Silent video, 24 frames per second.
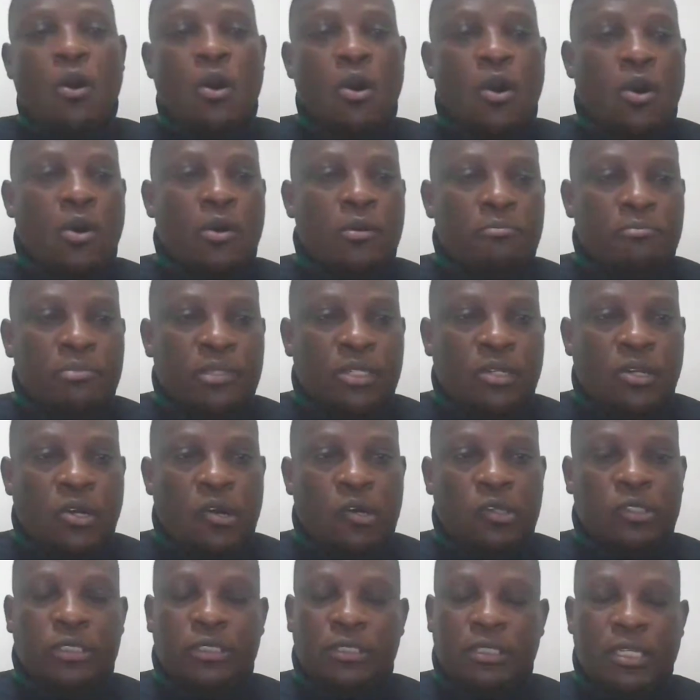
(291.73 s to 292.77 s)
or
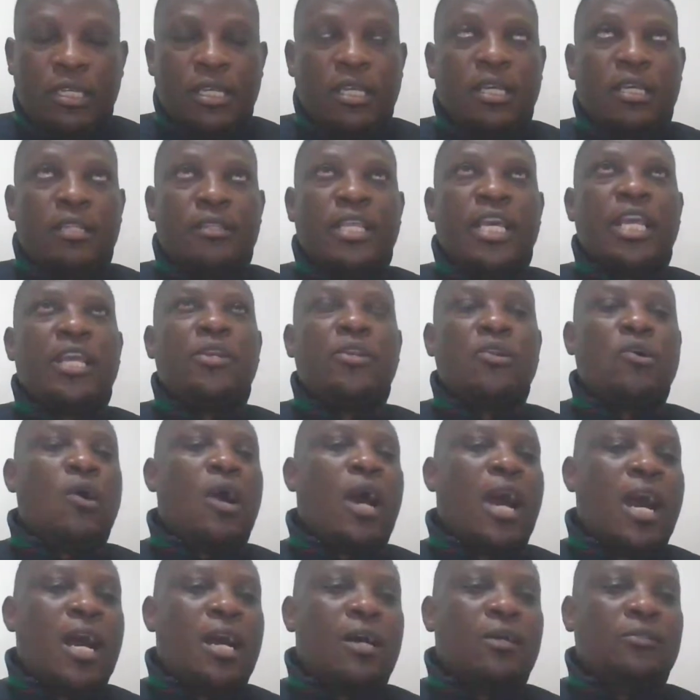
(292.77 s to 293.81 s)
because they
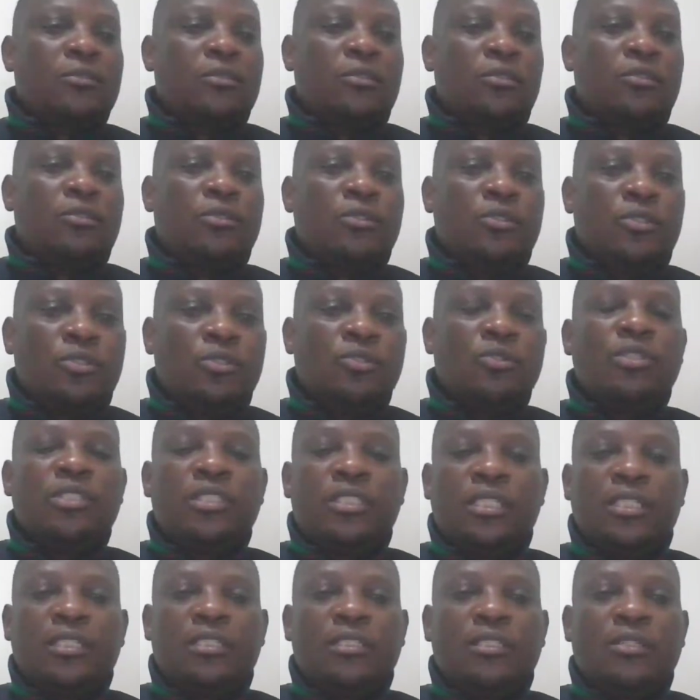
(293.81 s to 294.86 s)
know how to
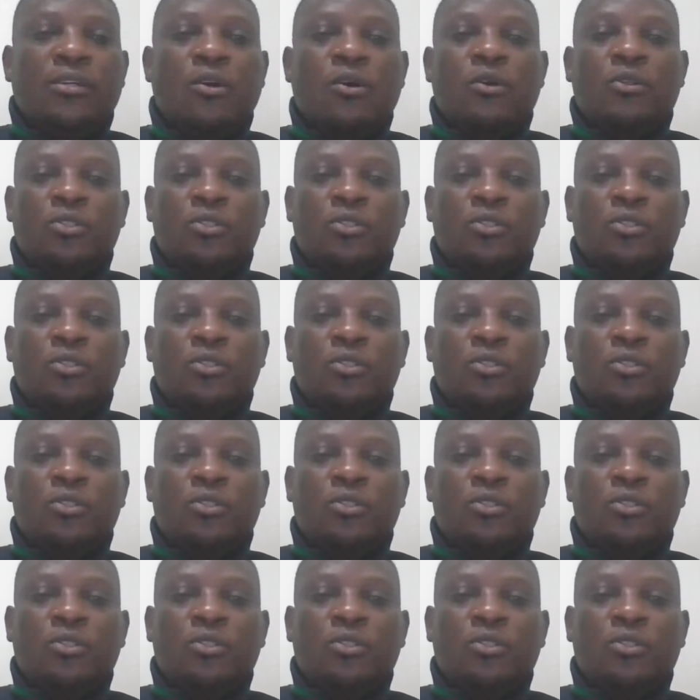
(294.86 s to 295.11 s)
use it,